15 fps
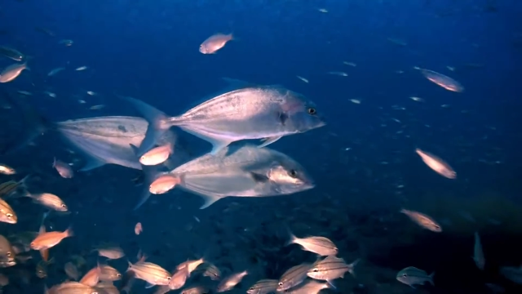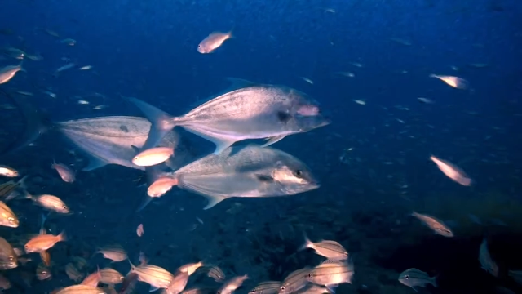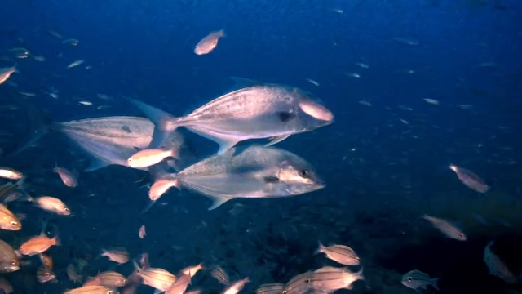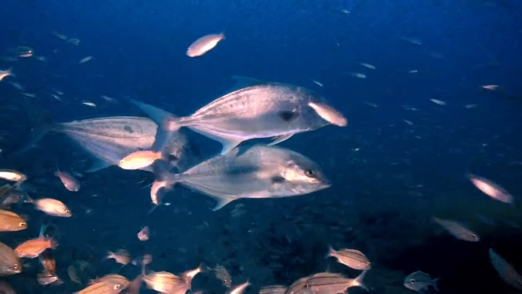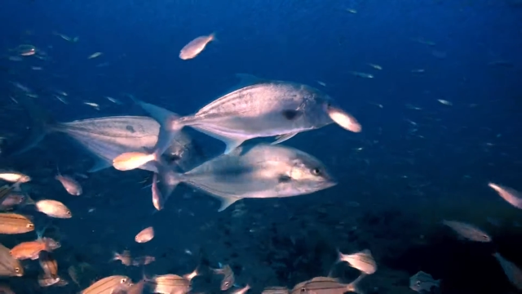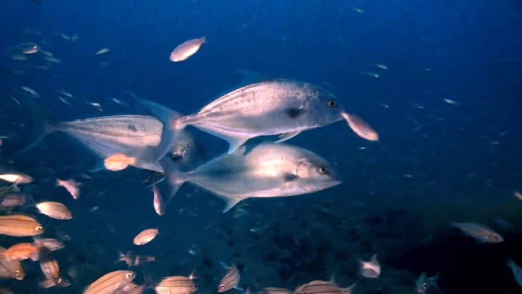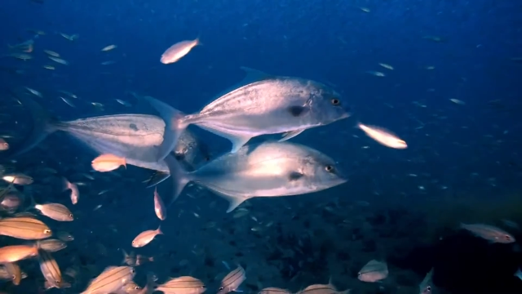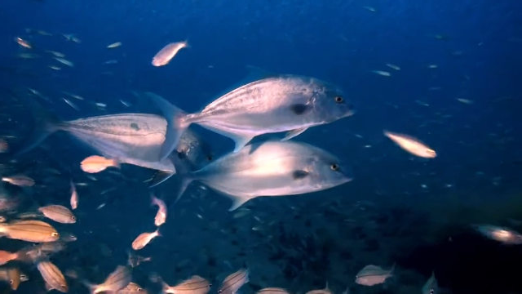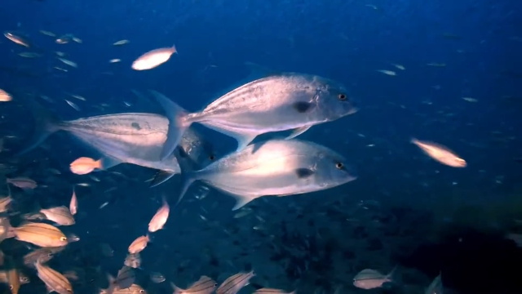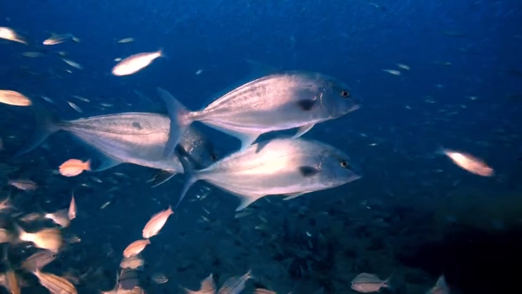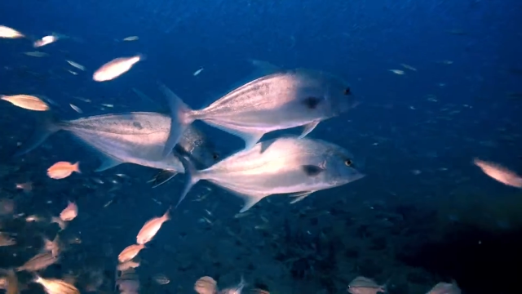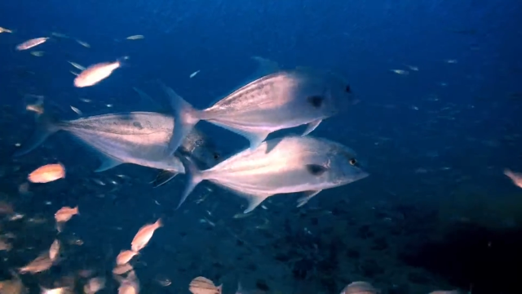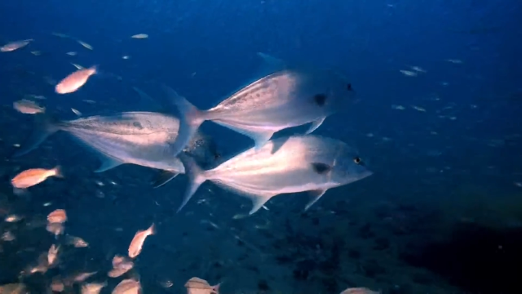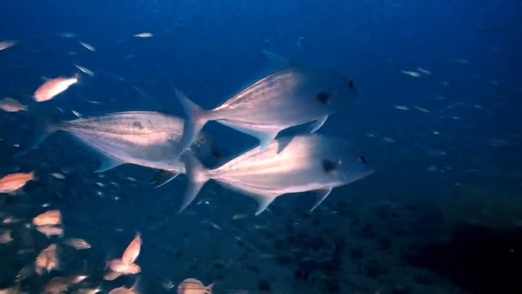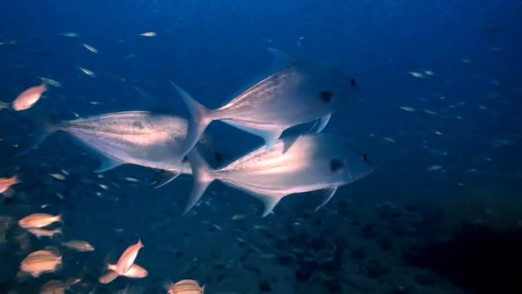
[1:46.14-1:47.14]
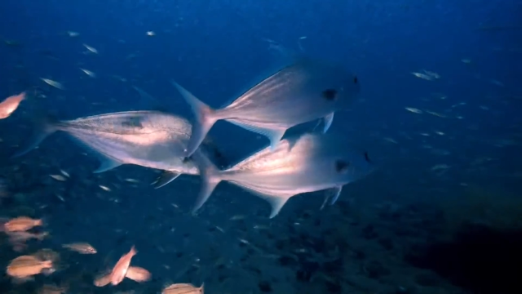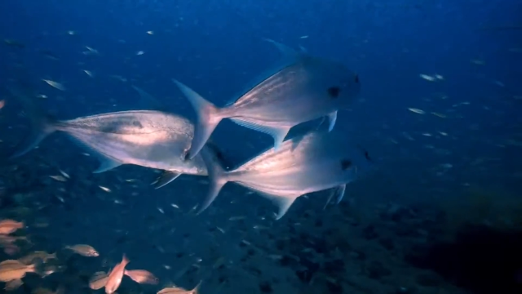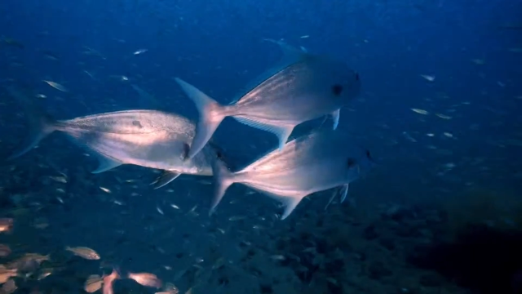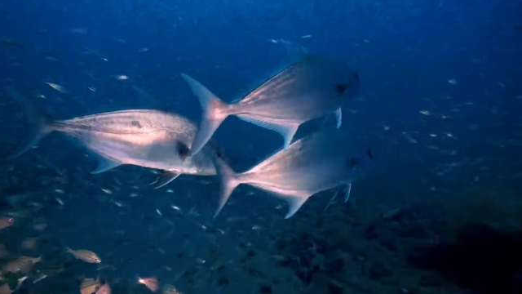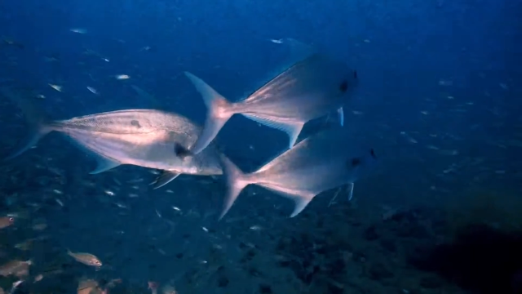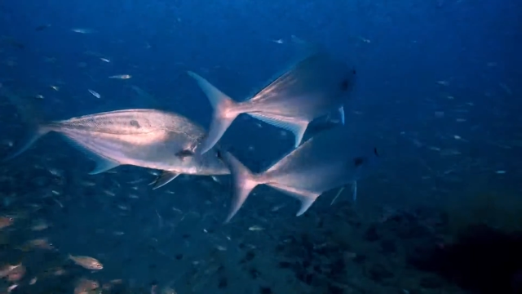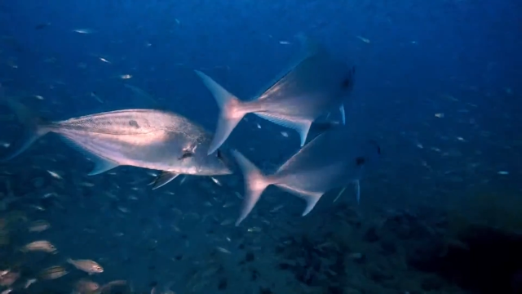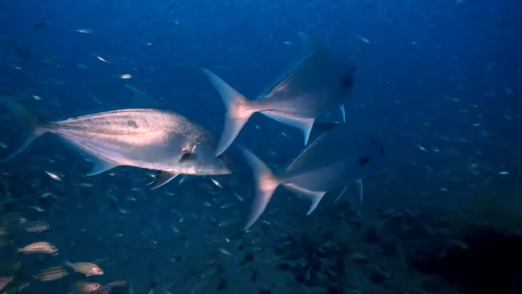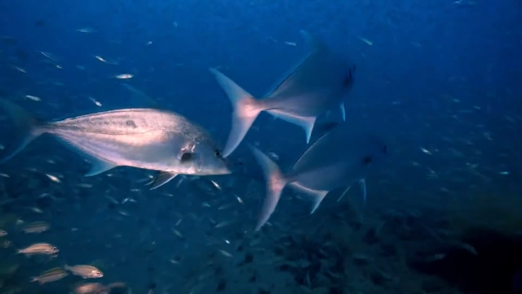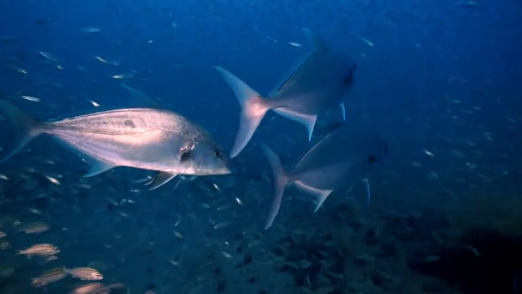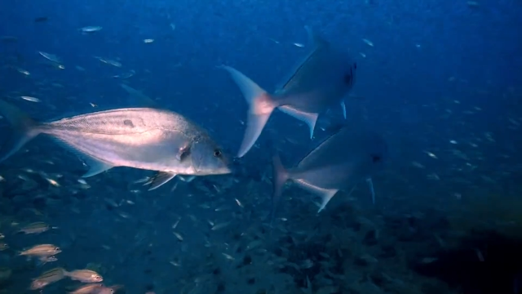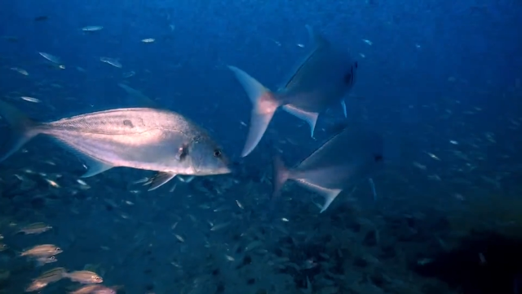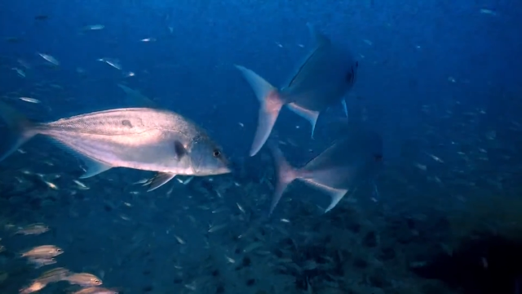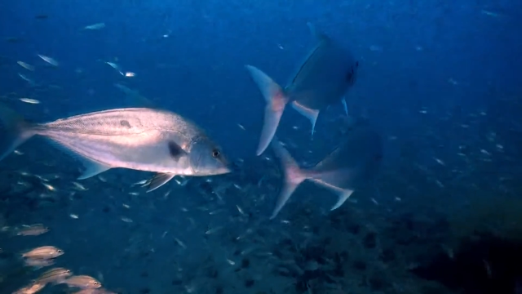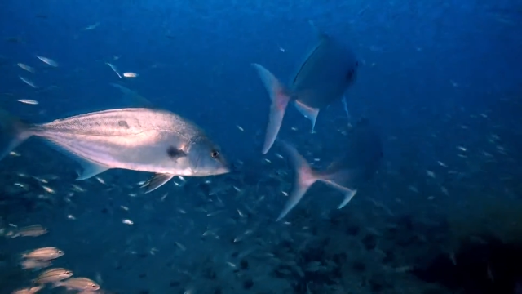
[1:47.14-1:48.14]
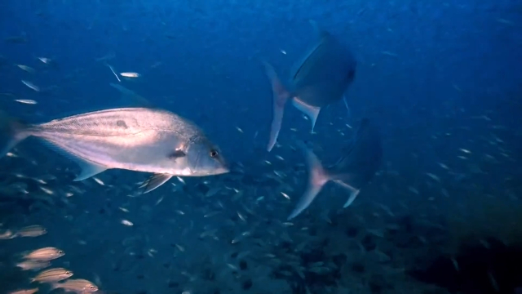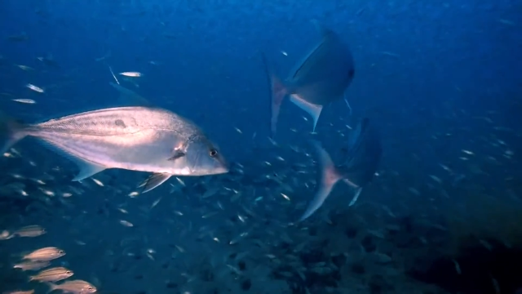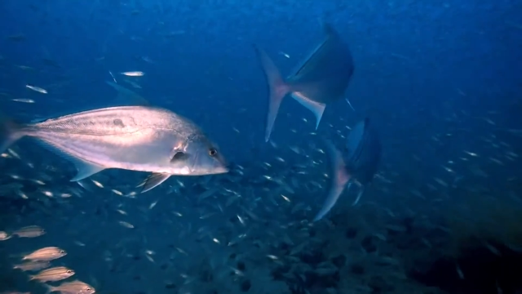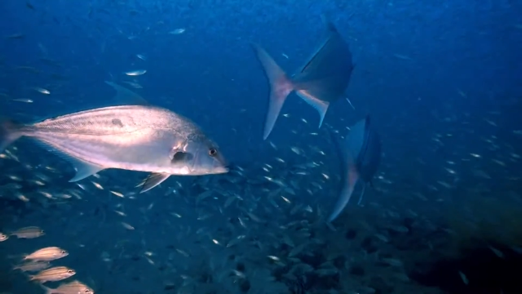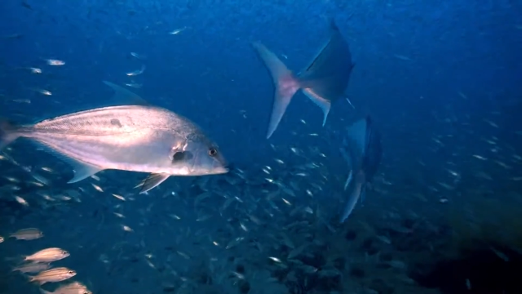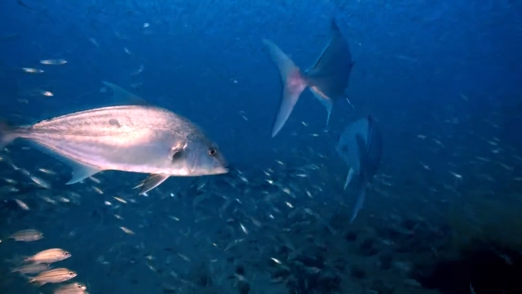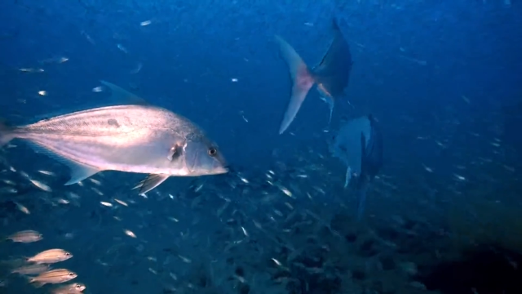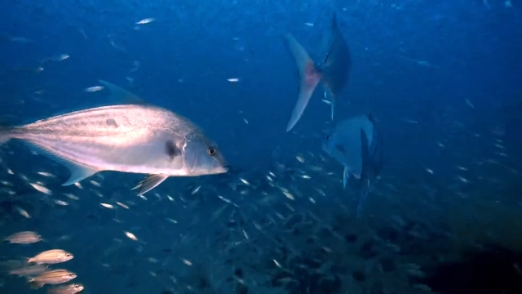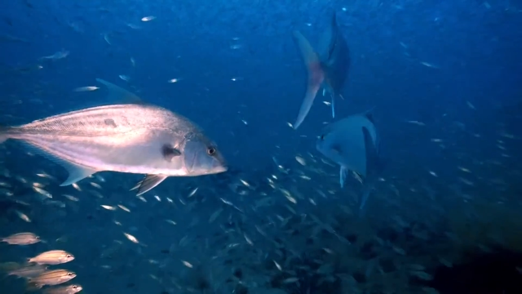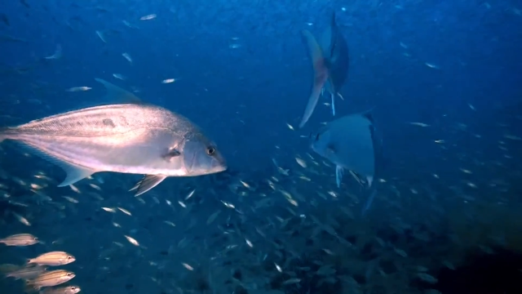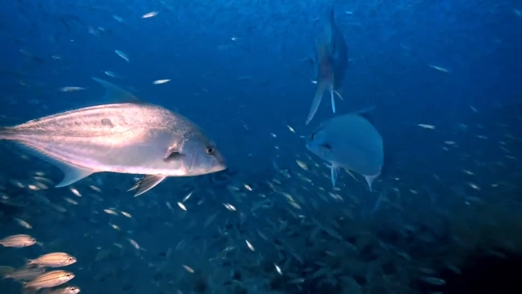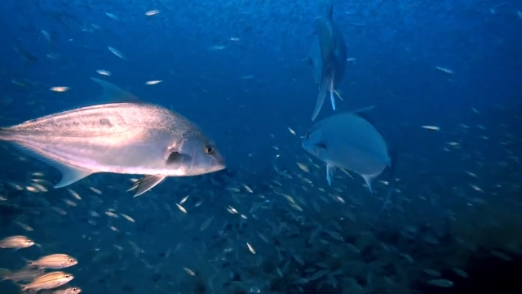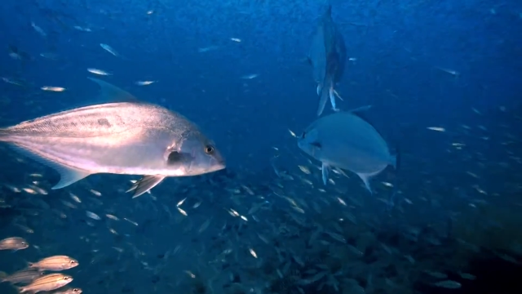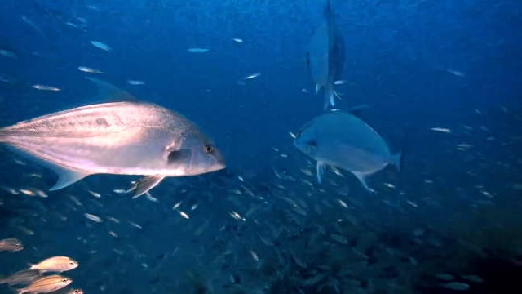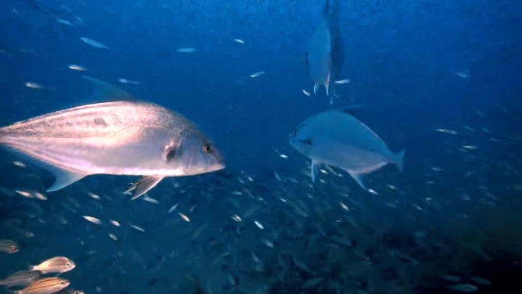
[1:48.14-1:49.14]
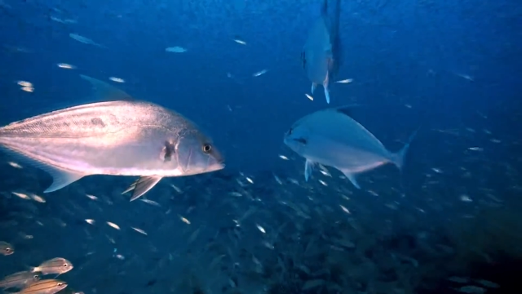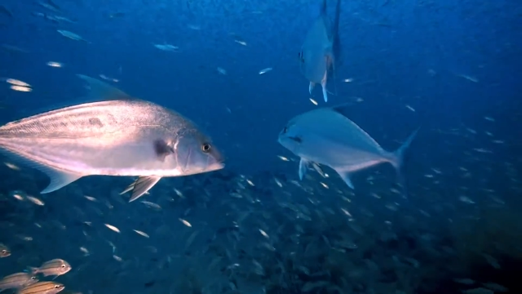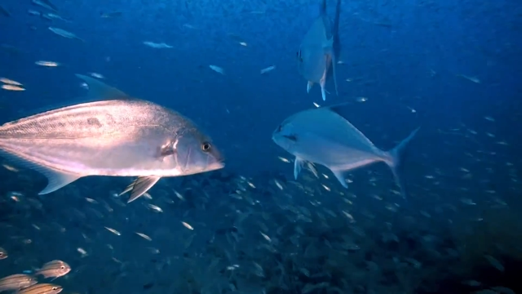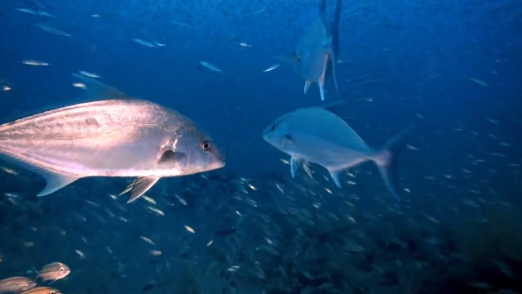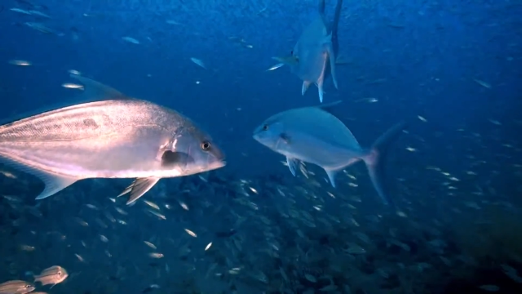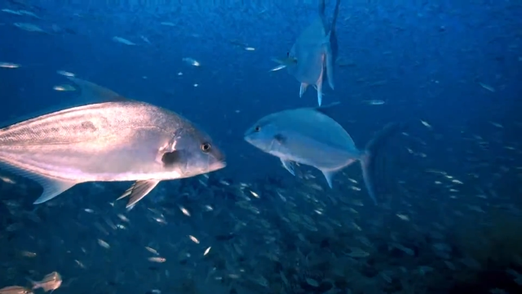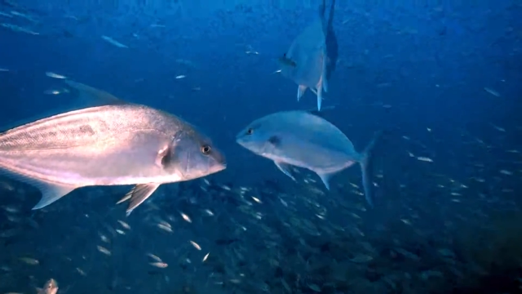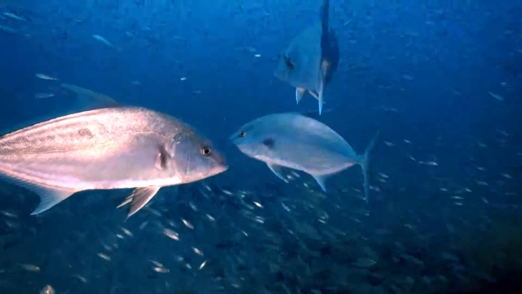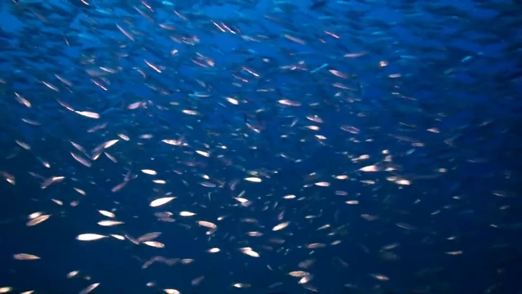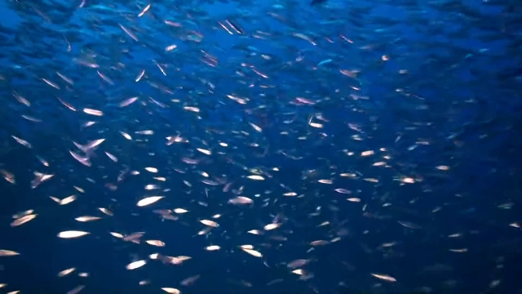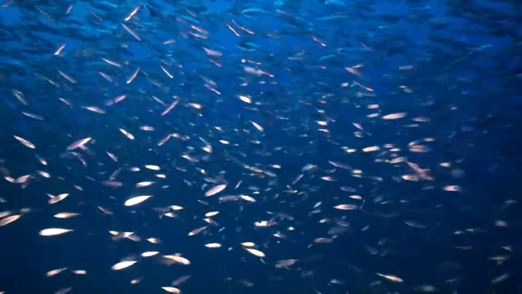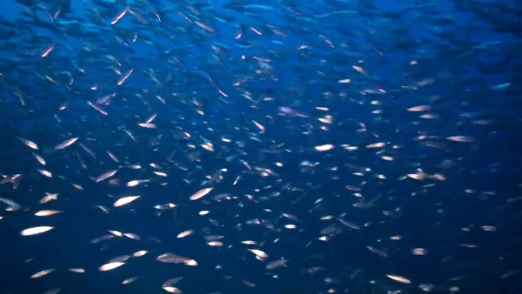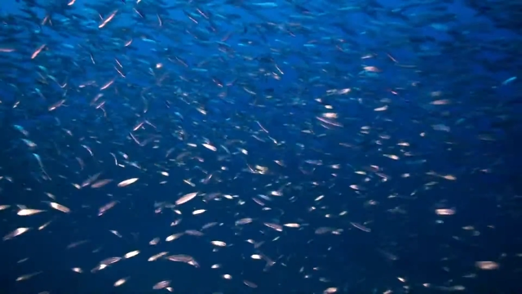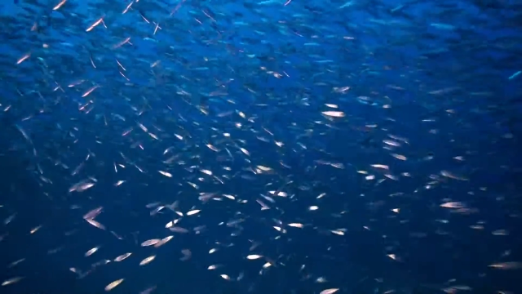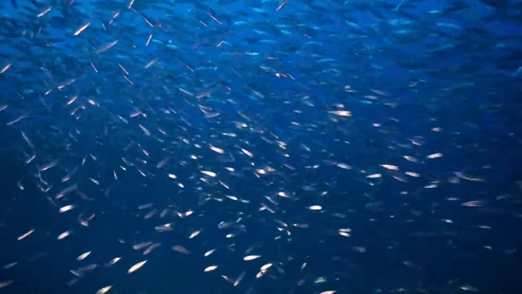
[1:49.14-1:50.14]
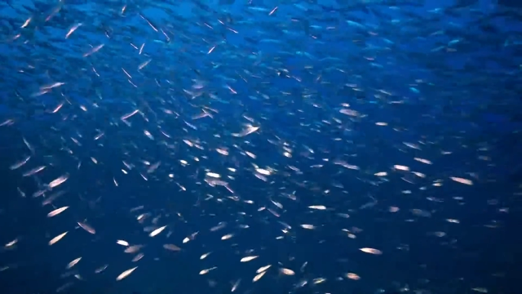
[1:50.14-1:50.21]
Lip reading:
(no speaker visible)